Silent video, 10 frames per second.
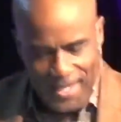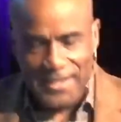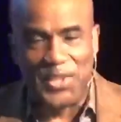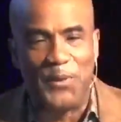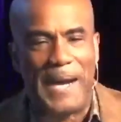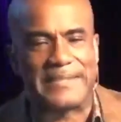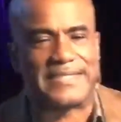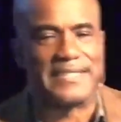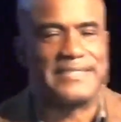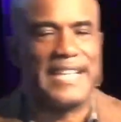So
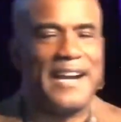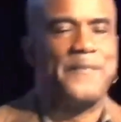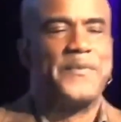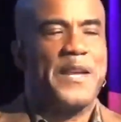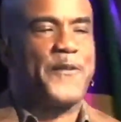watch this now.